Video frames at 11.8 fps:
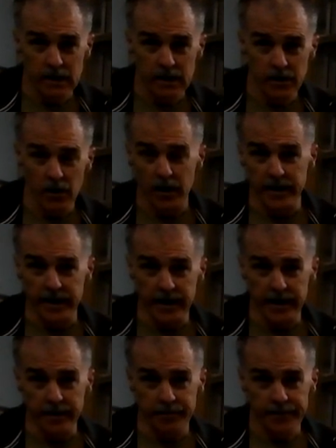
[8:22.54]
Don
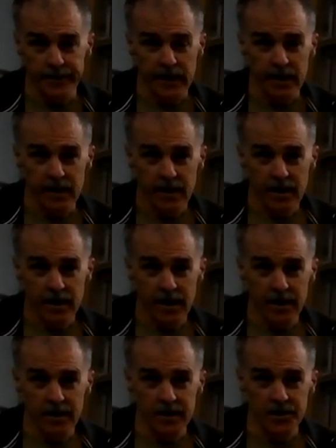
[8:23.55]
Getty.
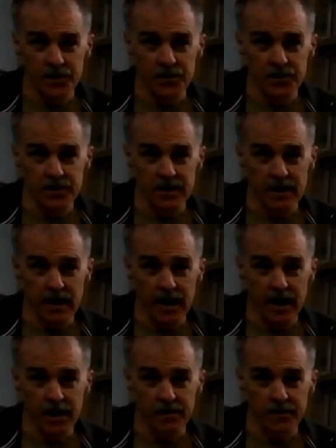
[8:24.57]
And this was
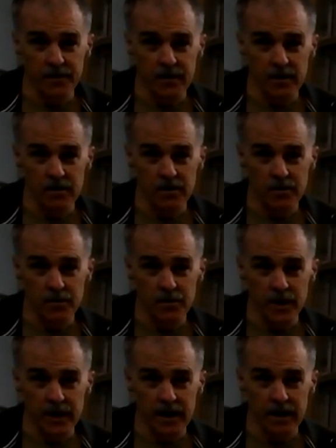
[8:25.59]
after
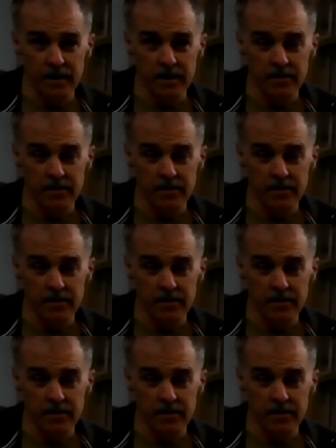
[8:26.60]
we had